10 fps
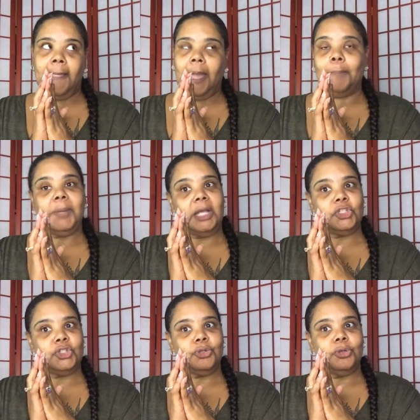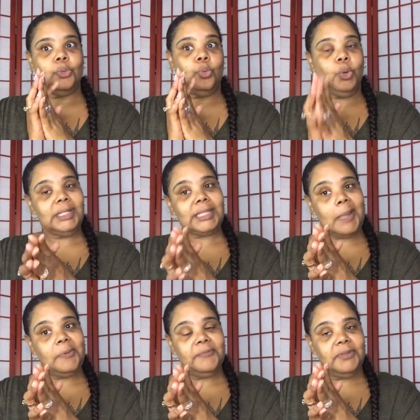I'm not sure what
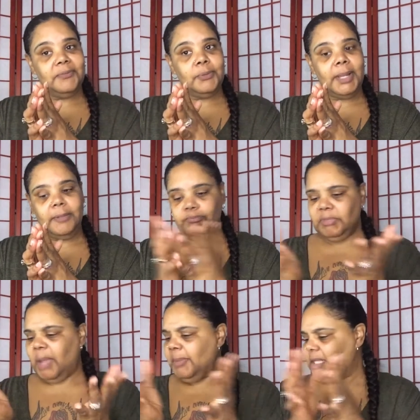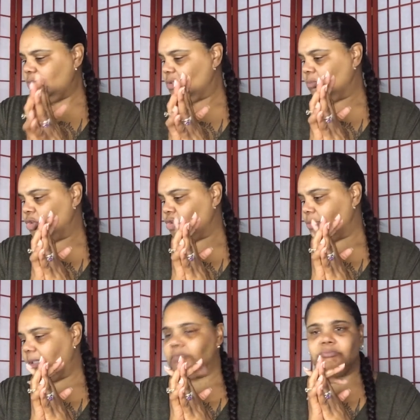type of giveaway. I may do some
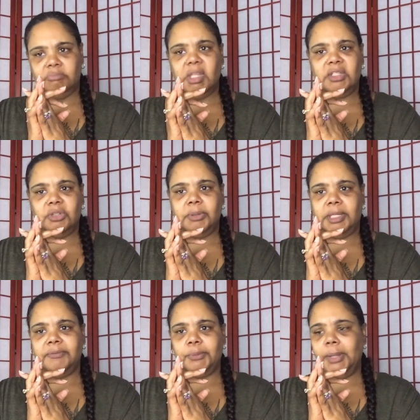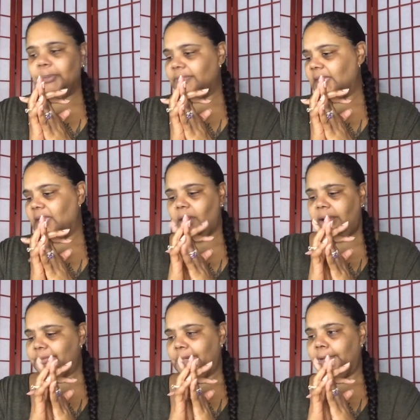jewelry and do a giveaway with that. I
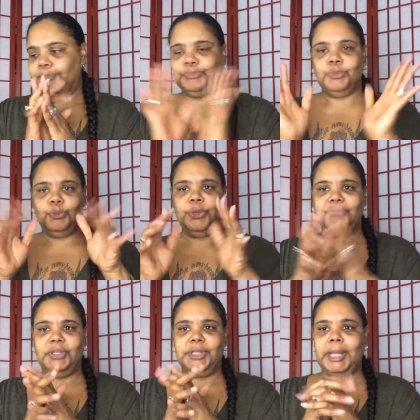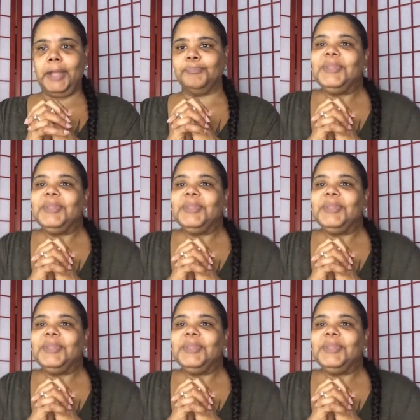don't know. We'll figure it out.